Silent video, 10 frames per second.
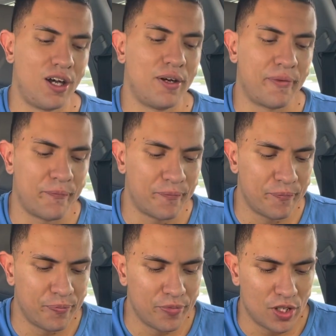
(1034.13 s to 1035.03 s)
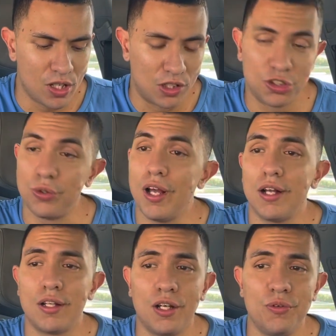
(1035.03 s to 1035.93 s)
um, so yeah,
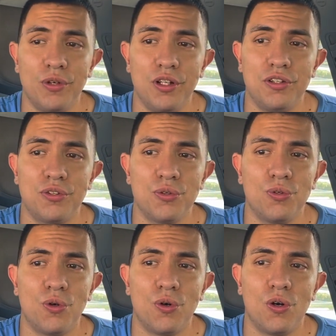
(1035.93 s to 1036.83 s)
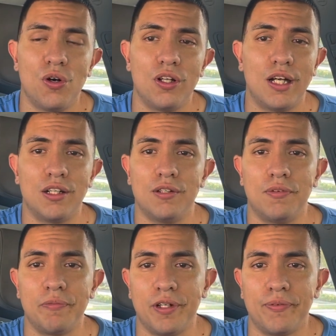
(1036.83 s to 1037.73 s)
I really do. Uh, that,
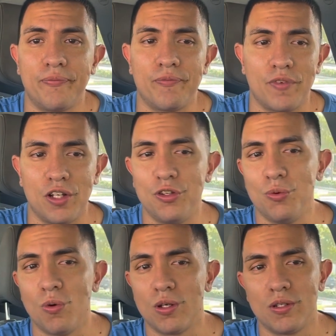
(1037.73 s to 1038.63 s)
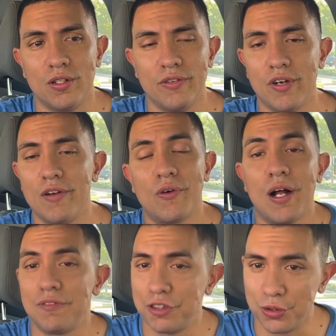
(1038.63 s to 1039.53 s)
I mean, I do want to. If I ever
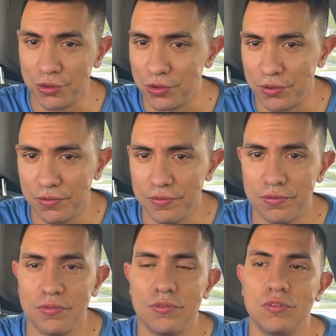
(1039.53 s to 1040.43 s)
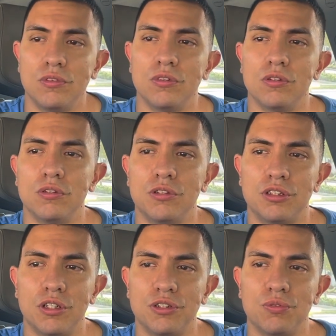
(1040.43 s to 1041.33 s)
have children, uh, the
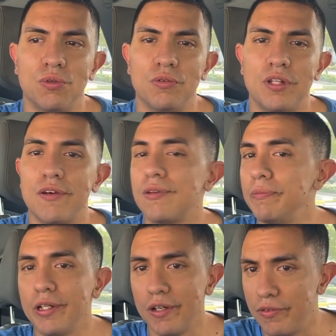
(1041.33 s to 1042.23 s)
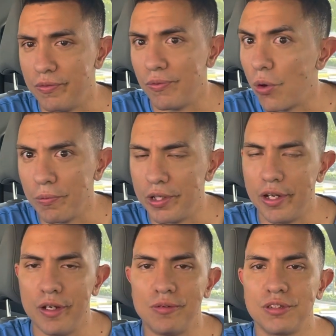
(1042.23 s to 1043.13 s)
sons will definitely be given Roman
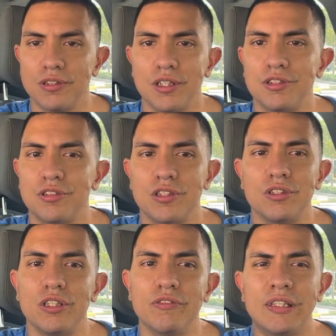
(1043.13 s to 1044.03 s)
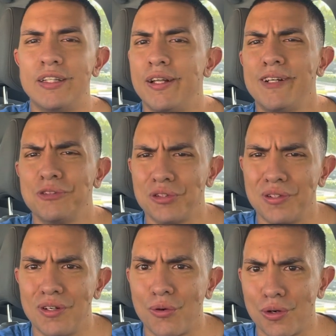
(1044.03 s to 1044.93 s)
names because I just think even the names
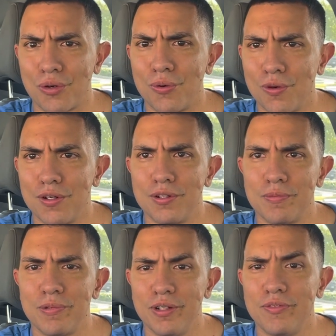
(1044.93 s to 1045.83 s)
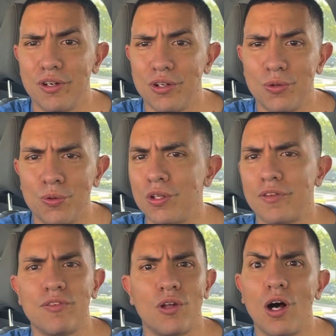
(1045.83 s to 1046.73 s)
are hardcore. They're pretty fucking cool.
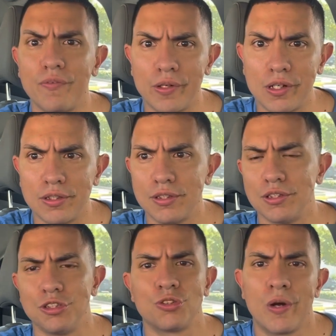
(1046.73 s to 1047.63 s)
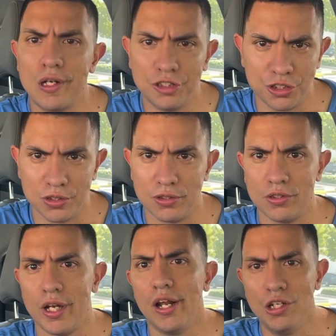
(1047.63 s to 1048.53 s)
Like Flavius and Trajan
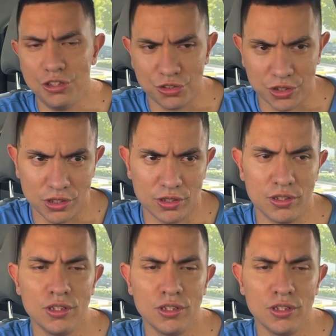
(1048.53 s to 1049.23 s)
and Hadrian.